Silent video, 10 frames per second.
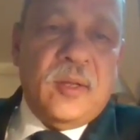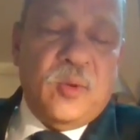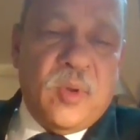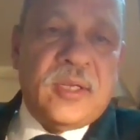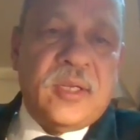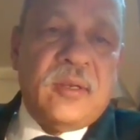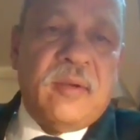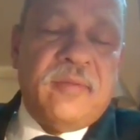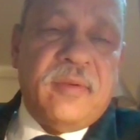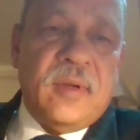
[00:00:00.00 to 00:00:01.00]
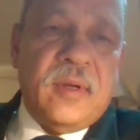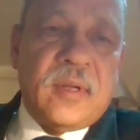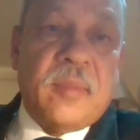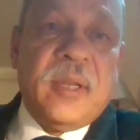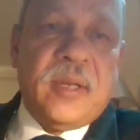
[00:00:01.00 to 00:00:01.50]
nuances of
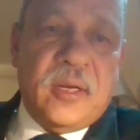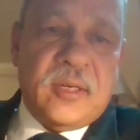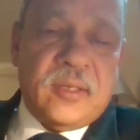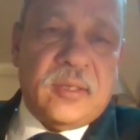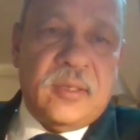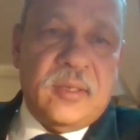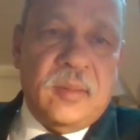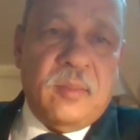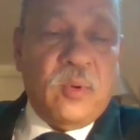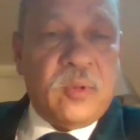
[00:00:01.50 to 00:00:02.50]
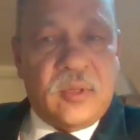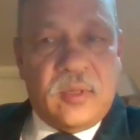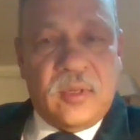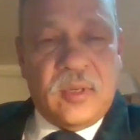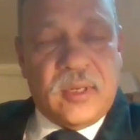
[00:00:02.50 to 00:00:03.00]
communications, both
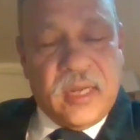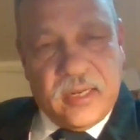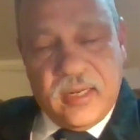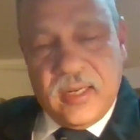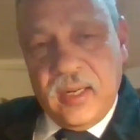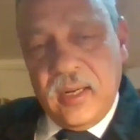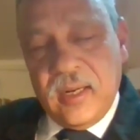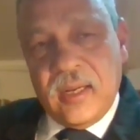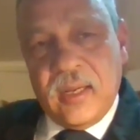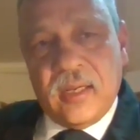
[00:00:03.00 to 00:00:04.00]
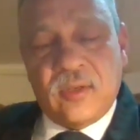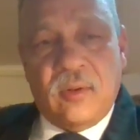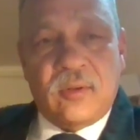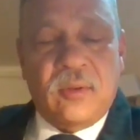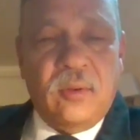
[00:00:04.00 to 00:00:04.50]
technical as
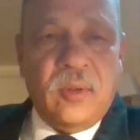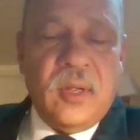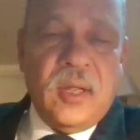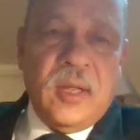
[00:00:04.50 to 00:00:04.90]
also